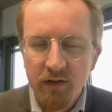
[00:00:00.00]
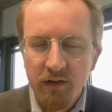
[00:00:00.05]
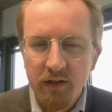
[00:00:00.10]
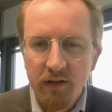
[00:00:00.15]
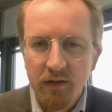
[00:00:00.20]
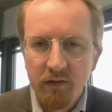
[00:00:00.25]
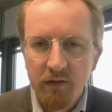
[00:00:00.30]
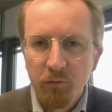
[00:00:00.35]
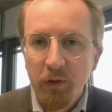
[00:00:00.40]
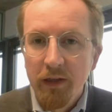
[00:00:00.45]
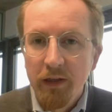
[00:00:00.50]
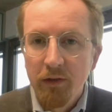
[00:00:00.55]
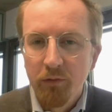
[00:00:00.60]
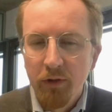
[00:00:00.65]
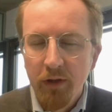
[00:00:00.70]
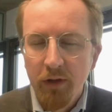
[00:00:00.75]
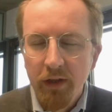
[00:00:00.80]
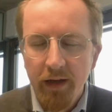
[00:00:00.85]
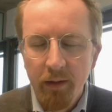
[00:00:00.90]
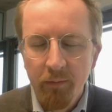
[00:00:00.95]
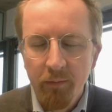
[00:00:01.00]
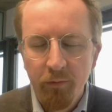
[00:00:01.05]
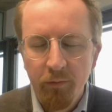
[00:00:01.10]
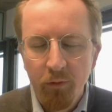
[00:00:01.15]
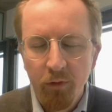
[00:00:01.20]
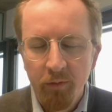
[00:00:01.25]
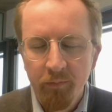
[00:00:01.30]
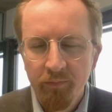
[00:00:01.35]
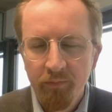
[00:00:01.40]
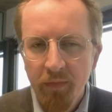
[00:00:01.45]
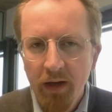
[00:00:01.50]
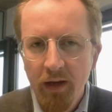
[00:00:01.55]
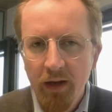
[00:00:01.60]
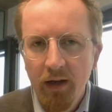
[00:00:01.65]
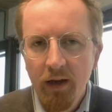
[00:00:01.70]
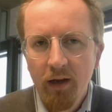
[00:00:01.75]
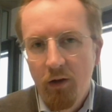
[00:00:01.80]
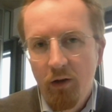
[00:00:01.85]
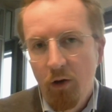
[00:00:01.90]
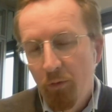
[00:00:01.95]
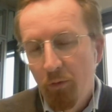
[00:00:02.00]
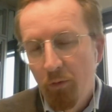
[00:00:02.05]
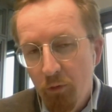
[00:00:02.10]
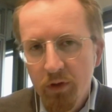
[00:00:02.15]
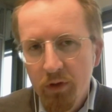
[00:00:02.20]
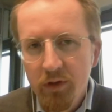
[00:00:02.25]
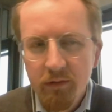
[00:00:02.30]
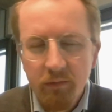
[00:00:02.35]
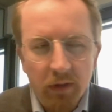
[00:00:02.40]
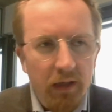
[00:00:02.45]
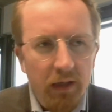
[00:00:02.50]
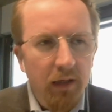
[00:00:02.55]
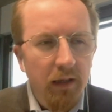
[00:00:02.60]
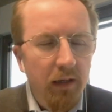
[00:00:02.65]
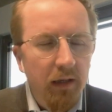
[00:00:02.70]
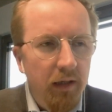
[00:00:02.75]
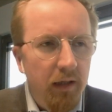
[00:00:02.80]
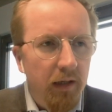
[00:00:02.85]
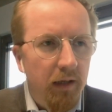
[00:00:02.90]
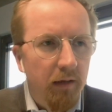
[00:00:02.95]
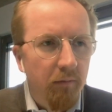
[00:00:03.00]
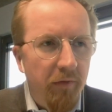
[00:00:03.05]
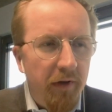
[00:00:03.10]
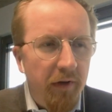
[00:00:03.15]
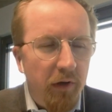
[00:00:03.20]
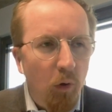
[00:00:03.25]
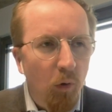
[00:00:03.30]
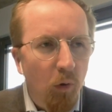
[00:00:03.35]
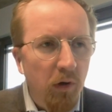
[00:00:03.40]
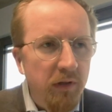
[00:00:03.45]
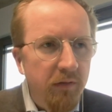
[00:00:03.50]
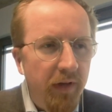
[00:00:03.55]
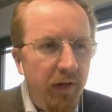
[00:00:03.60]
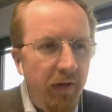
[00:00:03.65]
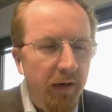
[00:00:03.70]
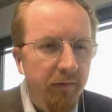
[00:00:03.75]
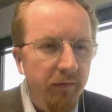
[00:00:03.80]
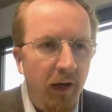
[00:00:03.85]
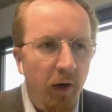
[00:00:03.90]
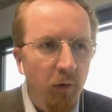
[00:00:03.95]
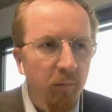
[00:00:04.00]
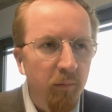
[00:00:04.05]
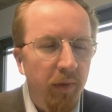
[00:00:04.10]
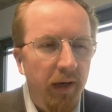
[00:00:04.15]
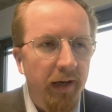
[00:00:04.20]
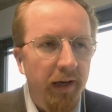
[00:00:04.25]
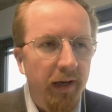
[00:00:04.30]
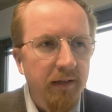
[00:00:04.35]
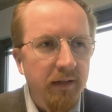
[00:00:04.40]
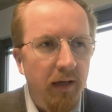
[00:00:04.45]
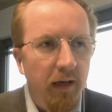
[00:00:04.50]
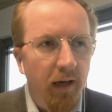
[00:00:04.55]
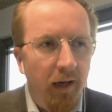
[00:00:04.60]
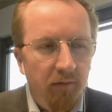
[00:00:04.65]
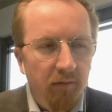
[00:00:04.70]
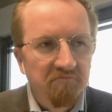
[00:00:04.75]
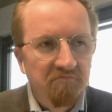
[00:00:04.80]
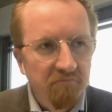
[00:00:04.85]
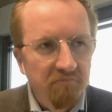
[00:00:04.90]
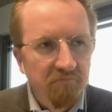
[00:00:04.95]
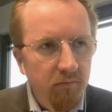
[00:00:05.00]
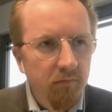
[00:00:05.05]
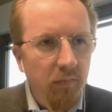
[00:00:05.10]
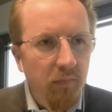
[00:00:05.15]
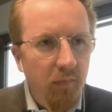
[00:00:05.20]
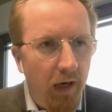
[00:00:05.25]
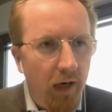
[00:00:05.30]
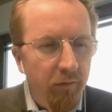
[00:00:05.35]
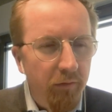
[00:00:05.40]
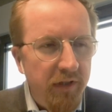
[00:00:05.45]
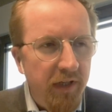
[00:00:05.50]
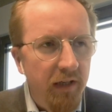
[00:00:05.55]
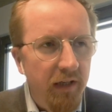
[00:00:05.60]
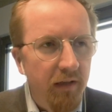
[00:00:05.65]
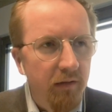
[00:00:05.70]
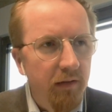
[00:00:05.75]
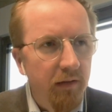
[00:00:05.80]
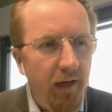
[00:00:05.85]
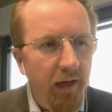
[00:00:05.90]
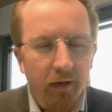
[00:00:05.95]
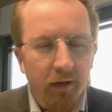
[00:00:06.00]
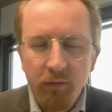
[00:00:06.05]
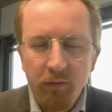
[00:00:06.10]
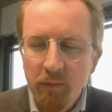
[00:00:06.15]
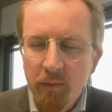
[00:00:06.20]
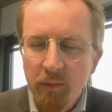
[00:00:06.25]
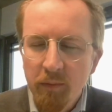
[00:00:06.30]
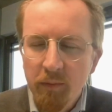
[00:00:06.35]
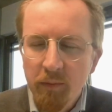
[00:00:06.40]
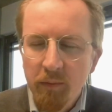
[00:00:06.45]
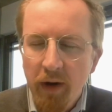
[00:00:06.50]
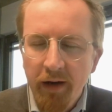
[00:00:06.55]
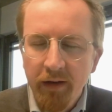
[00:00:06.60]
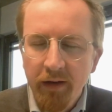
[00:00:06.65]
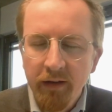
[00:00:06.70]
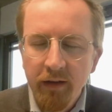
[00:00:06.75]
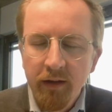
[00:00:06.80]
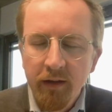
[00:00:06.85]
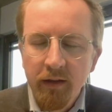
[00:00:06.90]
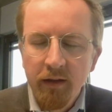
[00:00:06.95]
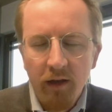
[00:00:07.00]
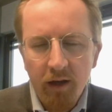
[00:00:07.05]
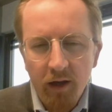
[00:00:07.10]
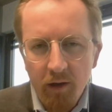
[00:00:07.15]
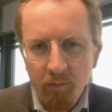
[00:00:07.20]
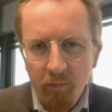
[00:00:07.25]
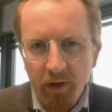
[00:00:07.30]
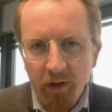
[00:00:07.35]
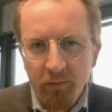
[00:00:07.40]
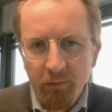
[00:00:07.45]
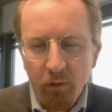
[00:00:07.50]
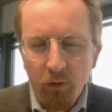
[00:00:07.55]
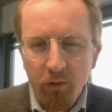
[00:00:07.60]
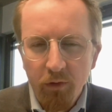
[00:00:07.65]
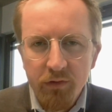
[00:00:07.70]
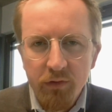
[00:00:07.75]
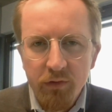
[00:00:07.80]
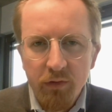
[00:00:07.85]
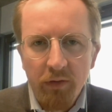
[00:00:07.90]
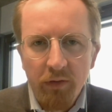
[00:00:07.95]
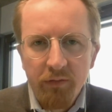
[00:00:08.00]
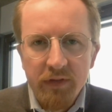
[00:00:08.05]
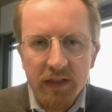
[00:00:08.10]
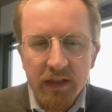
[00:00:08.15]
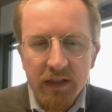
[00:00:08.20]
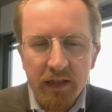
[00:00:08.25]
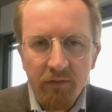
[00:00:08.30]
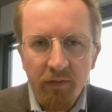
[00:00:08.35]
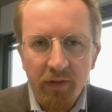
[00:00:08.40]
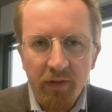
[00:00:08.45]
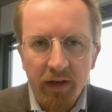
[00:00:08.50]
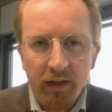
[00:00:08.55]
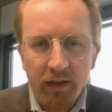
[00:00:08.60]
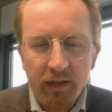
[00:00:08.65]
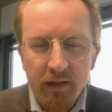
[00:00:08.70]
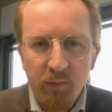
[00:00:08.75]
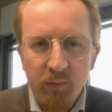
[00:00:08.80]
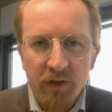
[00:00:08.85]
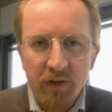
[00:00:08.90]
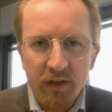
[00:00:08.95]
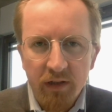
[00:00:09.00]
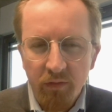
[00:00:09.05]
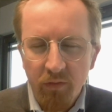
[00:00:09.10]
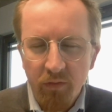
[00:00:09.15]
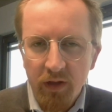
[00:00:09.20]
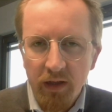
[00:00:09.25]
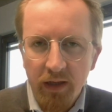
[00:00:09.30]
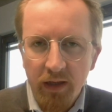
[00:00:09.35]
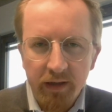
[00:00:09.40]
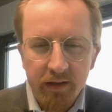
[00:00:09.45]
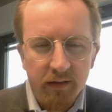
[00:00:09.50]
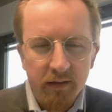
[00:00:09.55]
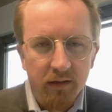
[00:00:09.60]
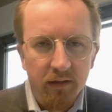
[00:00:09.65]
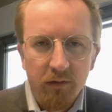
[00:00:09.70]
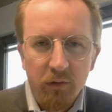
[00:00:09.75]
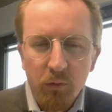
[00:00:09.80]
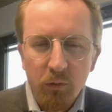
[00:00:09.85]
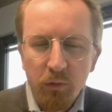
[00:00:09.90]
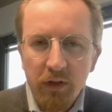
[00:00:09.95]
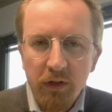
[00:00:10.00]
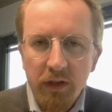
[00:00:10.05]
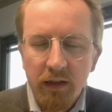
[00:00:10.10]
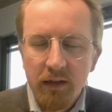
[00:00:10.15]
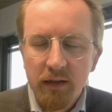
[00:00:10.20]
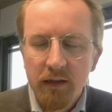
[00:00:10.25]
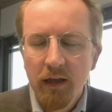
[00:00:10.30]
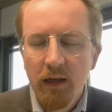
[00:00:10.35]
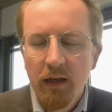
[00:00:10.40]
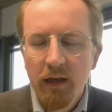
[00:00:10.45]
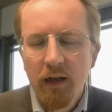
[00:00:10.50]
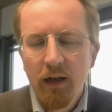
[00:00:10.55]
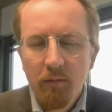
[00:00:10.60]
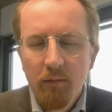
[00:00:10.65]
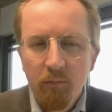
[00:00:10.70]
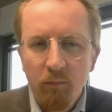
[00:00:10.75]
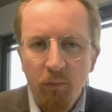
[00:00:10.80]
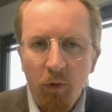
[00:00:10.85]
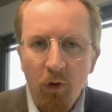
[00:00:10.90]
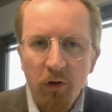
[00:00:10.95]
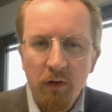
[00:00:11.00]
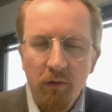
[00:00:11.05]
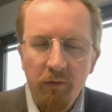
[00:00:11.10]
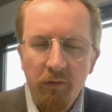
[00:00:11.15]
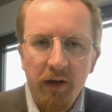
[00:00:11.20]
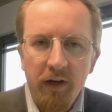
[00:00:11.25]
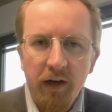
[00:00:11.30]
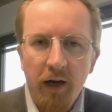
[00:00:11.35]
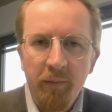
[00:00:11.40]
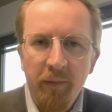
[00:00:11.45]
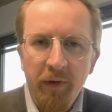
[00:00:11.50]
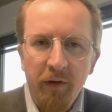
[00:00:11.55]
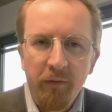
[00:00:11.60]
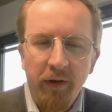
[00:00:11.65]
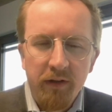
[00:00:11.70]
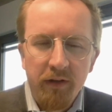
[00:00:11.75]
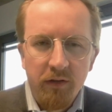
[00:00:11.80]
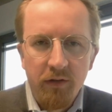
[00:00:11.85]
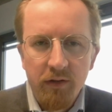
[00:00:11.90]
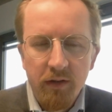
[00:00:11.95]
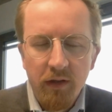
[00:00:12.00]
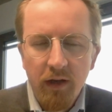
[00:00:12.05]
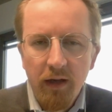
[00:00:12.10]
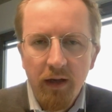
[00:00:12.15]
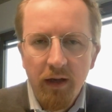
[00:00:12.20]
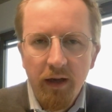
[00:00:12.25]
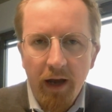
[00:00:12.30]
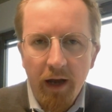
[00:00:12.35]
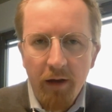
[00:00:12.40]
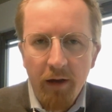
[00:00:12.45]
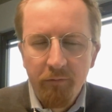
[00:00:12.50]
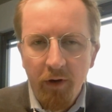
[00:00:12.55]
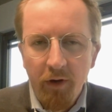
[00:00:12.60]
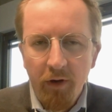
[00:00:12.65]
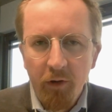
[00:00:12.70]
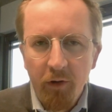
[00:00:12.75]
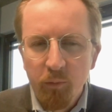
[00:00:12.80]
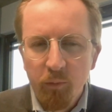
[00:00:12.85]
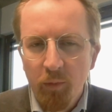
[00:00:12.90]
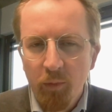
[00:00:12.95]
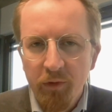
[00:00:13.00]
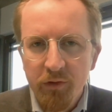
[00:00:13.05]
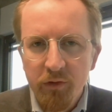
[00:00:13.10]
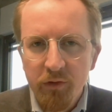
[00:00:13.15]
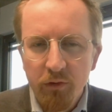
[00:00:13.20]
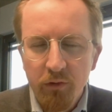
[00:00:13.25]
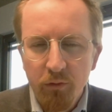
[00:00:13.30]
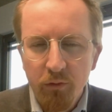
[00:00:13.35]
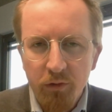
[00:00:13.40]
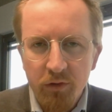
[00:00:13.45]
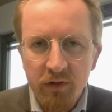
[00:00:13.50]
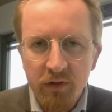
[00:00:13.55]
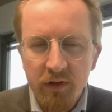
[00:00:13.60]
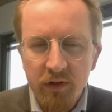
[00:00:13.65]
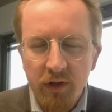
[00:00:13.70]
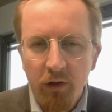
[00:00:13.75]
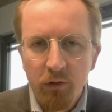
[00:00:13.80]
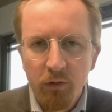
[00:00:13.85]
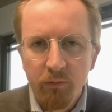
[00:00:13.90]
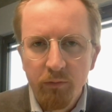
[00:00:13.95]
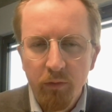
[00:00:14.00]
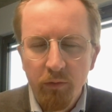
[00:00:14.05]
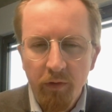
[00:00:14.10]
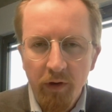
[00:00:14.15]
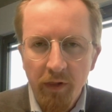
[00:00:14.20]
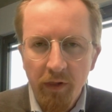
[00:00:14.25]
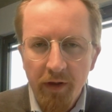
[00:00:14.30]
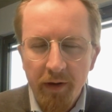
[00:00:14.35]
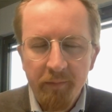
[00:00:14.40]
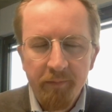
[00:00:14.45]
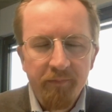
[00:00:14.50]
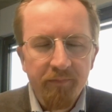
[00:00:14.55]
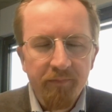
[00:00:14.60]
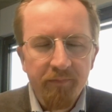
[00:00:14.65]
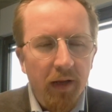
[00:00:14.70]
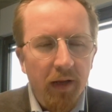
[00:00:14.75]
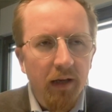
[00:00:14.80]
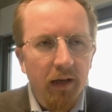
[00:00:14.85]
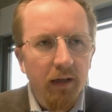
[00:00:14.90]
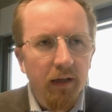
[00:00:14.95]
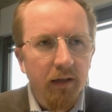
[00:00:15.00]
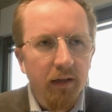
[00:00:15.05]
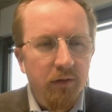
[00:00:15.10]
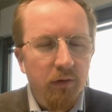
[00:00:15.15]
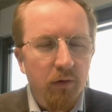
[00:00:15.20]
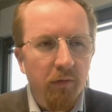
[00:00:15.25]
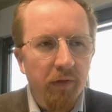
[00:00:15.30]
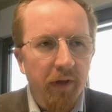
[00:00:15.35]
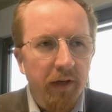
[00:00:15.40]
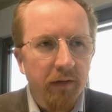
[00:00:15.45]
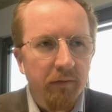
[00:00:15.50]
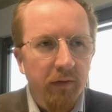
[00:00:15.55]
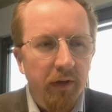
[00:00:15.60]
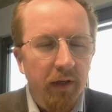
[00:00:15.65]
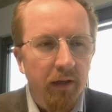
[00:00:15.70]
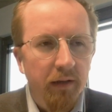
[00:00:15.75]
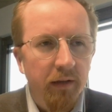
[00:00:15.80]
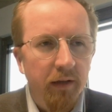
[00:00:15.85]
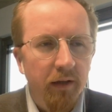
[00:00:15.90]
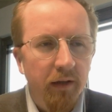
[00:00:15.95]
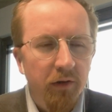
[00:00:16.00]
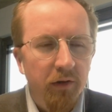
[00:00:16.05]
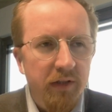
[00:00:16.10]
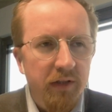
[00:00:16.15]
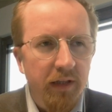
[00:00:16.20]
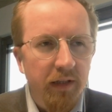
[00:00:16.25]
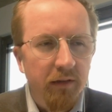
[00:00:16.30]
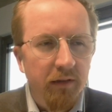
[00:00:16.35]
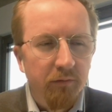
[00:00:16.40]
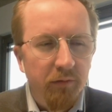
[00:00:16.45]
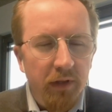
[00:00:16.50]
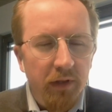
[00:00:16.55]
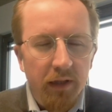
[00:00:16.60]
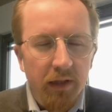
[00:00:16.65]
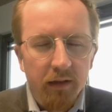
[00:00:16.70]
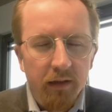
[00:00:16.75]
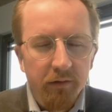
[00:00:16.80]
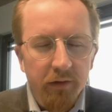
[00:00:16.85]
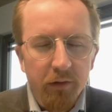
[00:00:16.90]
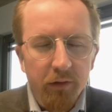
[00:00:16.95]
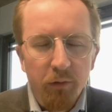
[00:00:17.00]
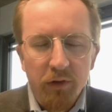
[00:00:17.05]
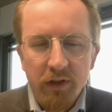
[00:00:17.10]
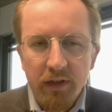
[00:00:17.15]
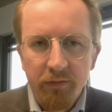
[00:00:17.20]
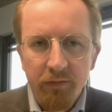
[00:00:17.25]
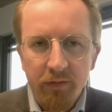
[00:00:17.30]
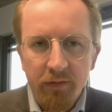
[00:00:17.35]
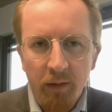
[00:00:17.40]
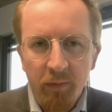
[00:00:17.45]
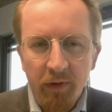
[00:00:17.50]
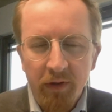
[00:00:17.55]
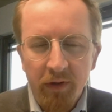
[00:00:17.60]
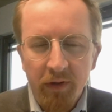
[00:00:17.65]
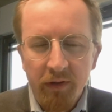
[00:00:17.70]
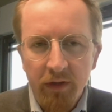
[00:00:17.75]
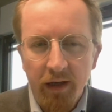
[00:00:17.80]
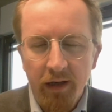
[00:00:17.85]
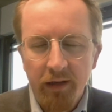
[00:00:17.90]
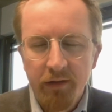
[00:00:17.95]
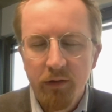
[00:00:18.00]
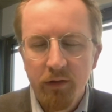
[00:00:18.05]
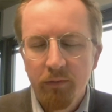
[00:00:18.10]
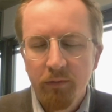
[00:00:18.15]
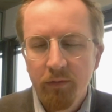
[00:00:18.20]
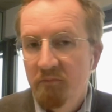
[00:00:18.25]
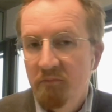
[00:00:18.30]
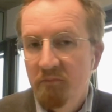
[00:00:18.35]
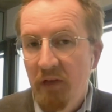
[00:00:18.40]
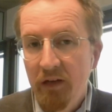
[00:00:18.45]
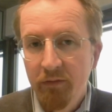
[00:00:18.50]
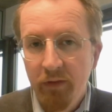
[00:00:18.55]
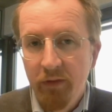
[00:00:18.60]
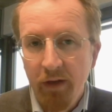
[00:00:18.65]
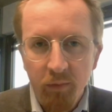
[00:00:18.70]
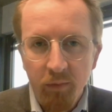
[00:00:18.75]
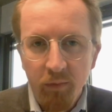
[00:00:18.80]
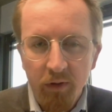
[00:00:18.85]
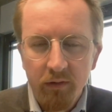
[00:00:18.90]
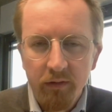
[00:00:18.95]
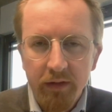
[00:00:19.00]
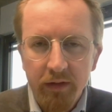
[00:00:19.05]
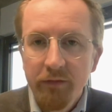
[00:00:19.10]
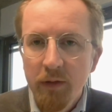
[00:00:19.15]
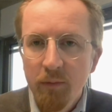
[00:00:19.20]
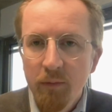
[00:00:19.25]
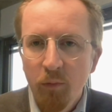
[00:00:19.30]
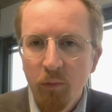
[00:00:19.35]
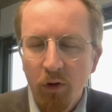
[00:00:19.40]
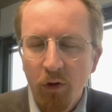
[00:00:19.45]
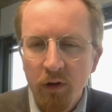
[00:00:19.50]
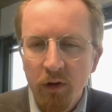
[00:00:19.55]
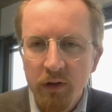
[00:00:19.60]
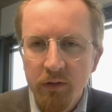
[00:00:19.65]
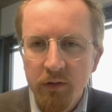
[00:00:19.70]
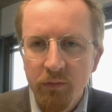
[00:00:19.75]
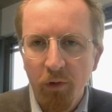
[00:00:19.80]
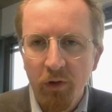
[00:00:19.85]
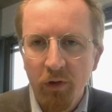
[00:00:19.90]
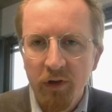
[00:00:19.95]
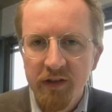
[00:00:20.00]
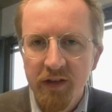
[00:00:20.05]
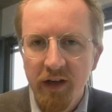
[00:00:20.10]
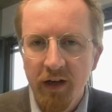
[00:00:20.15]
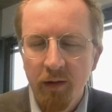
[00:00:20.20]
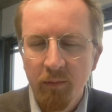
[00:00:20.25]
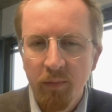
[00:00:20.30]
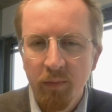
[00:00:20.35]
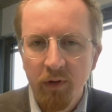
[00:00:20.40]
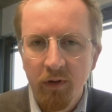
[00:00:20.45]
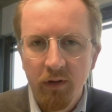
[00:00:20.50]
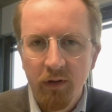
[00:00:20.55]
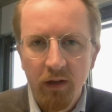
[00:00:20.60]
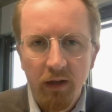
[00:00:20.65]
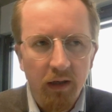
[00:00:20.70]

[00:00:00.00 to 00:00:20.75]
is really, really helpful. Of course, the goals we have now in place are, I would say, kind of demanding, but we also have seen that, especially in the last 2 years, most of the car manufacturers have found proper solutions how to fulfill them, so that we are now seeing really a huge lift up in regards of available EV models, for example.